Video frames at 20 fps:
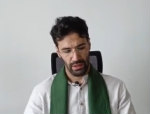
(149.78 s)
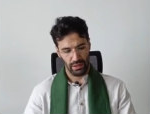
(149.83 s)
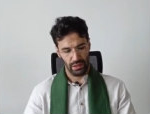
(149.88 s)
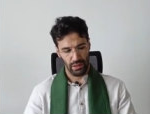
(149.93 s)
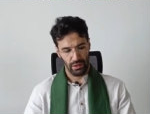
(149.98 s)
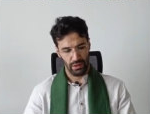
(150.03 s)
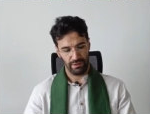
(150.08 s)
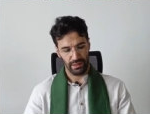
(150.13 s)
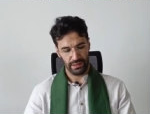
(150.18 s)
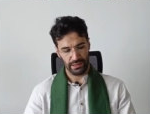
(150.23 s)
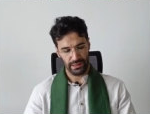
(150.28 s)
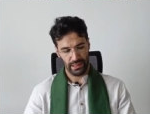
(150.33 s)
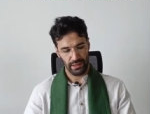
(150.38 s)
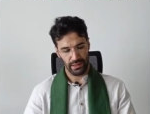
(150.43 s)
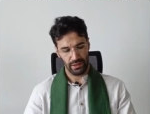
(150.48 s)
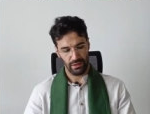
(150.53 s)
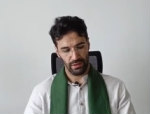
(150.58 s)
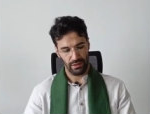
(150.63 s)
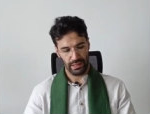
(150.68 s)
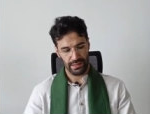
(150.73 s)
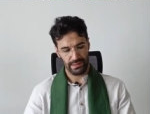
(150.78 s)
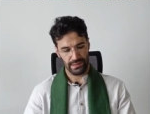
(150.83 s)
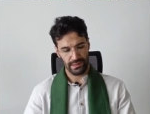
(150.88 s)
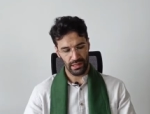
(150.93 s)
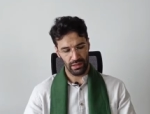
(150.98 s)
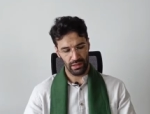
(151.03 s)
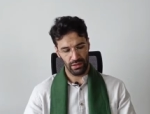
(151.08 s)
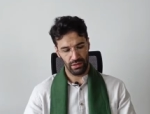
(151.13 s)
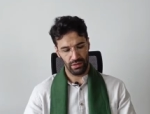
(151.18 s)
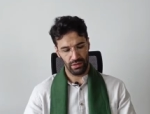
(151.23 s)
Inna fatahna
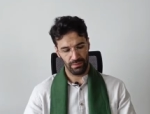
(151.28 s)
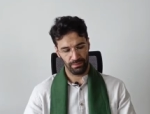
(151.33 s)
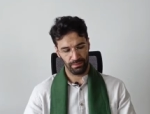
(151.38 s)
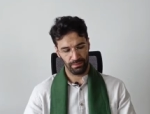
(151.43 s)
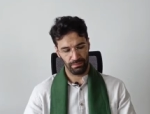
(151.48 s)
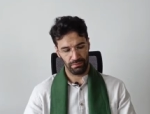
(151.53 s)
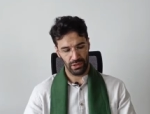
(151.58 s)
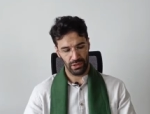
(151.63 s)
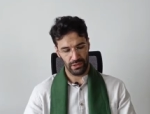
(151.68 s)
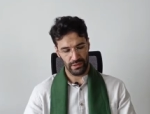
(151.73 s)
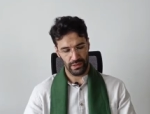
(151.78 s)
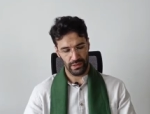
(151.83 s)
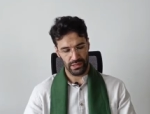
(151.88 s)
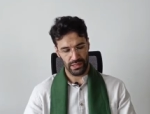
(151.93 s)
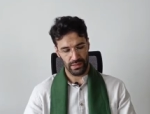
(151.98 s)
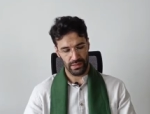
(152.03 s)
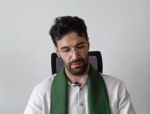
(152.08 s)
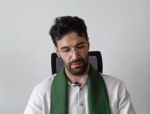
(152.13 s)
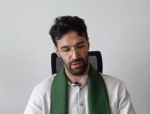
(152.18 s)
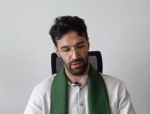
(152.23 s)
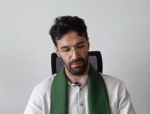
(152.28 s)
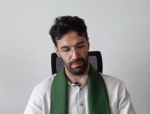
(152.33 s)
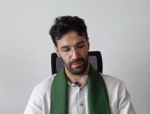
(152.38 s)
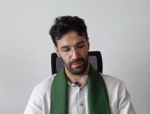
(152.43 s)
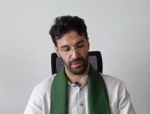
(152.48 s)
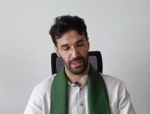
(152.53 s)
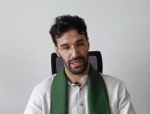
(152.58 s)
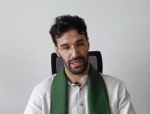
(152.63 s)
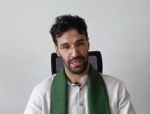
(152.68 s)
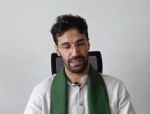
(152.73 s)
as-salah bazazibam,
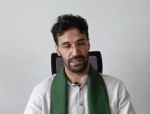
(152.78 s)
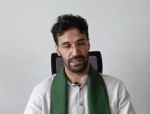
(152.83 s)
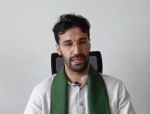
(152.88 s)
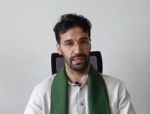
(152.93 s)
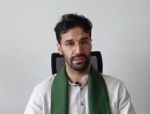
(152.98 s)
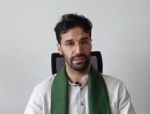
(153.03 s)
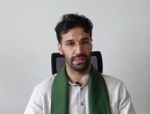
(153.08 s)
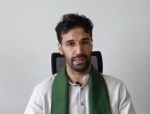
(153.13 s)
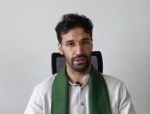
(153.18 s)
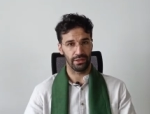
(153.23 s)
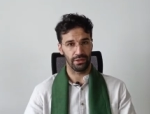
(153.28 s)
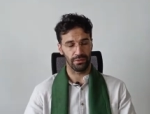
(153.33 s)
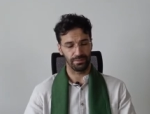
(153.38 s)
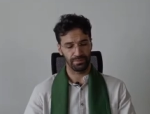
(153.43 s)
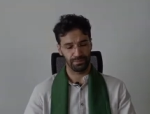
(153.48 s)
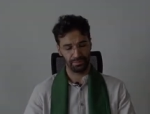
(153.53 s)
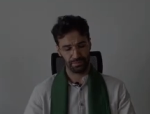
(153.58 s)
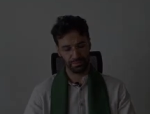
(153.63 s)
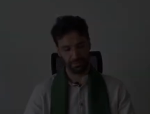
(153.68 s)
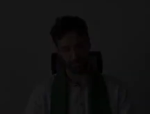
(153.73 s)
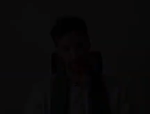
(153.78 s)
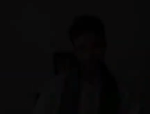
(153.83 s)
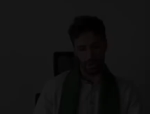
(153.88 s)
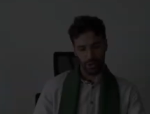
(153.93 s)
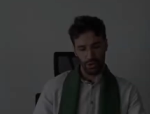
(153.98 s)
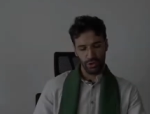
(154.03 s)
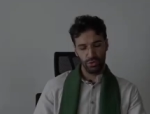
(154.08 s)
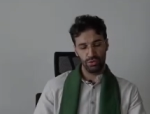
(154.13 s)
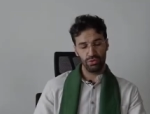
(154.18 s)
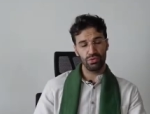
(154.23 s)
dar Daro.
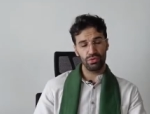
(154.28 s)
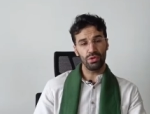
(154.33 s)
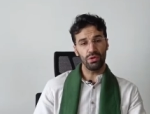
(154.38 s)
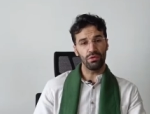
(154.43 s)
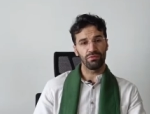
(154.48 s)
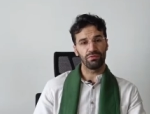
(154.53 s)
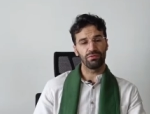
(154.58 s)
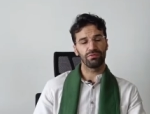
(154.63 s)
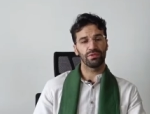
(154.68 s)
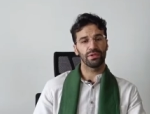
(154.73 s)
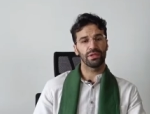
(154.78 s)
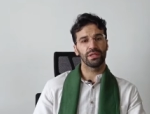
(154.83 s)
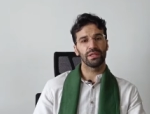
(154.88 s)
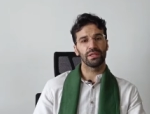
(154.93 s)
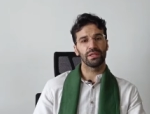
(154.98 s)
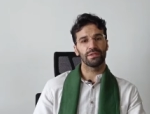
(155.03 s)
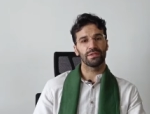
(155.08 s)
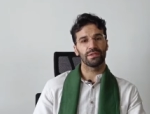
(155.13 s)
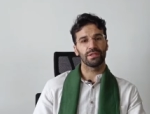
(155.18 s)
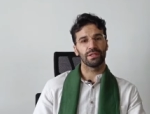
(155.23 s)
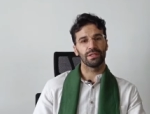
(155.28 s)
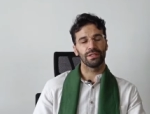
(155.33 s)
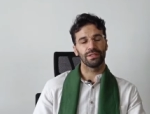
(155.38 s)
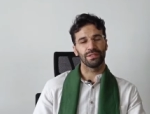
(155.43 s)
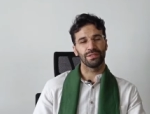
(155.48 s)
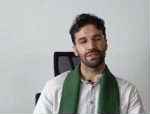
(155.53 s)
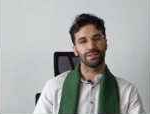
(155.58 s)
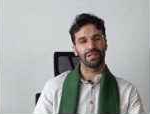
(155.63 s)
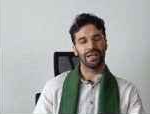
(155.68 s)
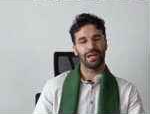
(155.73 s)
Yusuf is
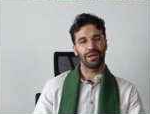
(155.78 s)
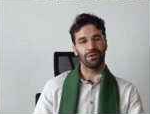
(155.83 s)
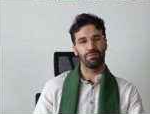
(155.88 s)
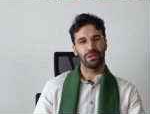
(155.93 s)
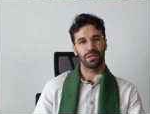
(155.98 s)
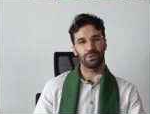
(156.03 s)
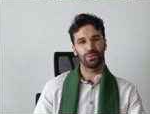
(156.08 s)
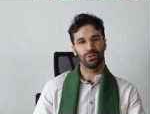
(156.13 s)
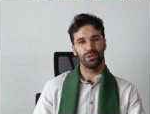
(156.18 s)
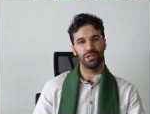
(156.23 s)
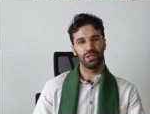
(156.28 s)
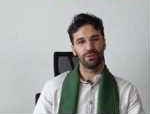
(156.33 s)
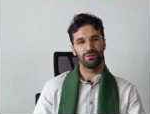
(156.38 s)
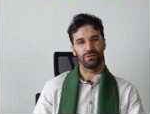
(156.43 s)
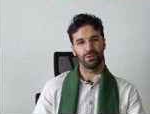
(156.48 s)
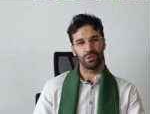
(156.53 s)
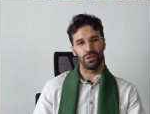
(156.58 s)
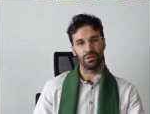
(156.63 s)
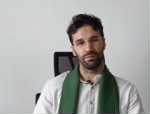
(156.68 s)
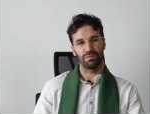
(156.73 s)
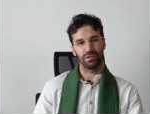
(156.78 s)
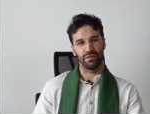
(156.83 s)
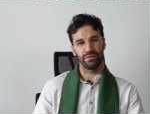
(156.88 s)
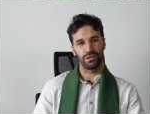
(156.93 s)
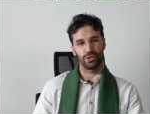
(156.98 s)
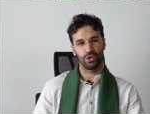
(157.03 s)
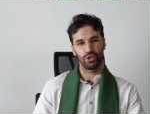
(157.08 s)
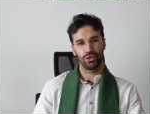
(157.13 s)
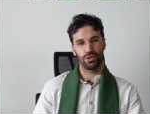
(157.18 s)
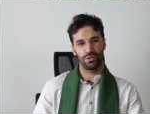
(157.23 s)
uh, the Arabic word for
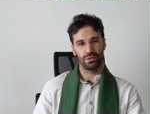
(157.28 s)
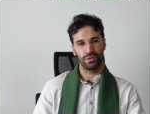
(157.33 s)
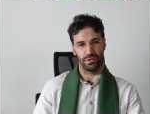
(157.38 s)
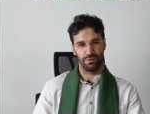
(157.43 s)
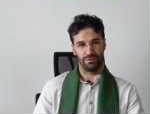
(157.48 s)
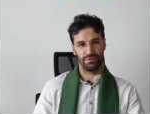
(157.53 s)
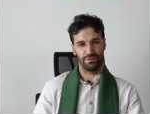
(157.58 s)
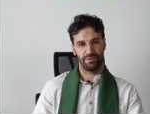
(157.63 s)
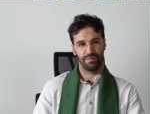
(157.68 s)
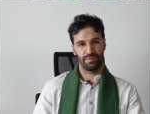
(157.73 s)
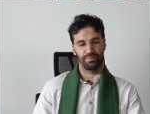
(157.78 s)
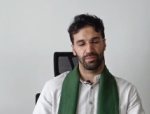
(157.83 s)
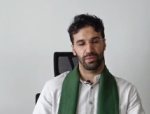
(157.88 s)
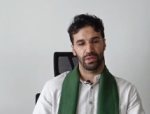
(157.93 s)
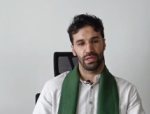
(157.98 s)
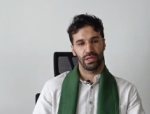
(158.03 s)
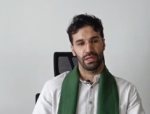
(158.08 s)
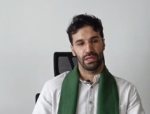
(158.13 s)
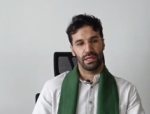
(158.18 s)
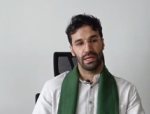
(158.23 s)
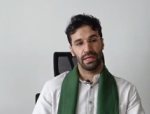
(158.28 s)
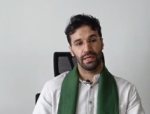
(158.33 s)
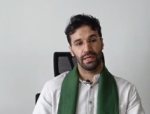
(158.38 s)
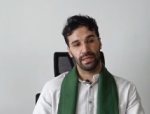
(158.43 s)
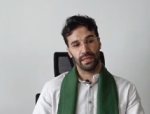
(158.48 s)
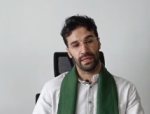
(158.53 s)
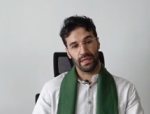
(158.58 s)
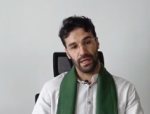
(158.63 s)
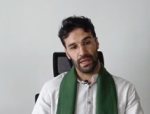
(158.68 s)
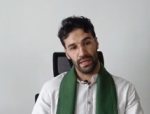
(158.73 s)
Prophet Joseph. And
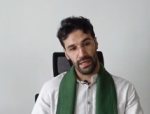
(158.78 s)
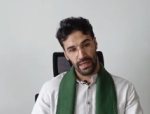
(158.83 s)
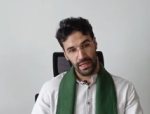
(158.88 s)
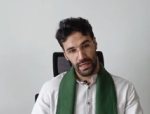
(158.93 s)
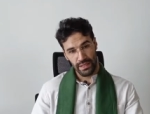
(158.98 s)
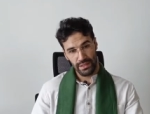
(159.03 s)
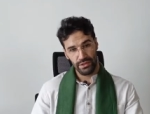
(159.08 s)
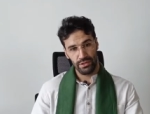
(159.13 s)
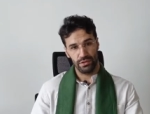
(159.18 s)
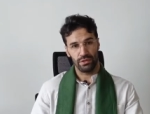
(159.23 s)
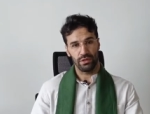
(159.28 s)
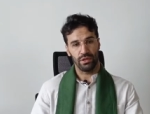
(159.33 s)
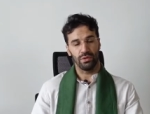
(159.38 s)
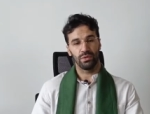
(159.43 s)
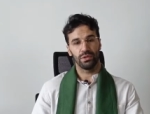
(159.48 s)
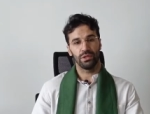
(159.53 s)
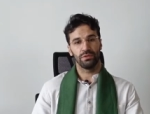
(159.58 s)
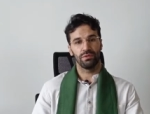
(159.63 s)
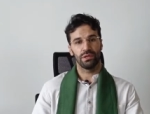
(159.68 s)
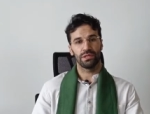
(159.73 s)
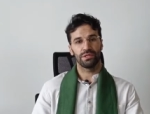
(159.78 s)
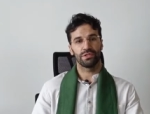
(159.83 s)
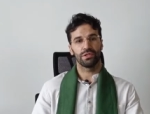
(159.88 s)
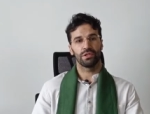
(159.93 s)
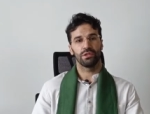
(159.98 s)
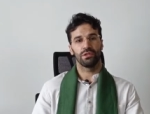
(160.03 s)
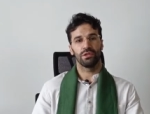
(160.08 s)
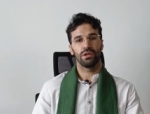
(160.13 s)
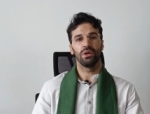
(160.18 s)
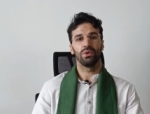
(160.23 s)
as you know, he was
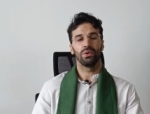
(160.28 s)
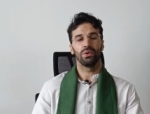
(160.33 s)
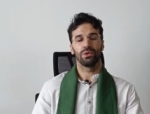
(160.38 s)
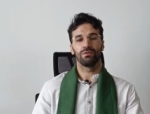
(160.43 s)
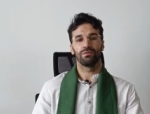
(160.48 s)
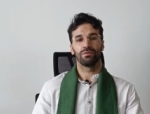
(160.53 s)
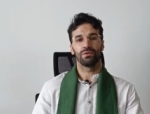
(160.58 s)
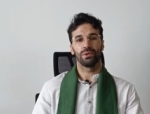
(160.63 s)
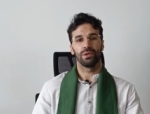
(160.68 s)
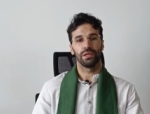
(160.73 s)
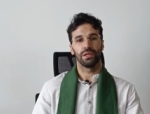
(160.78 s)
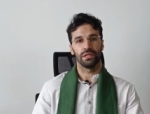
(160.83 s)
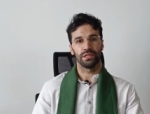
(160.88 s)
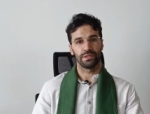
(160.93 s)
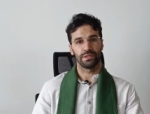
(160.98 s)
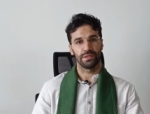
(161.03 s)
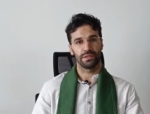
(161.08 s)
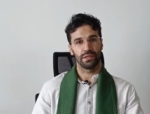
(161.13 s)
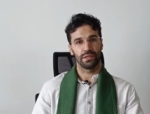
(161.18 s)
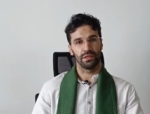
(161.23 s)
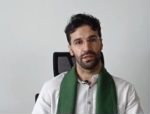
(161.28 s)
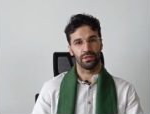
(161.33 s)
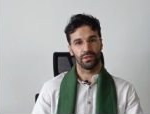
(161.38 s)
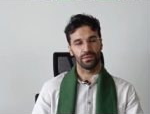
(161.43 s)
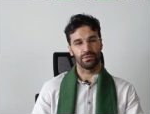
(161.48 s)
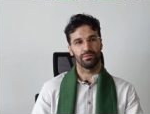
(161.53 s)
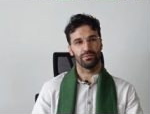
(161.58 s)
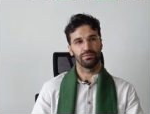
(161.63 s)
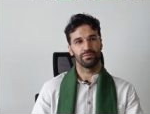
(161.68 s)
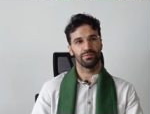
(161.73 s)
known for his
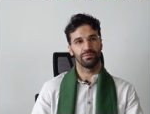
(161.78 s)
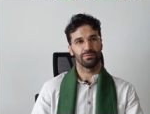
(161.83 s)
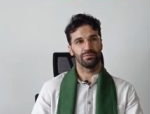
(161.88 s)
um,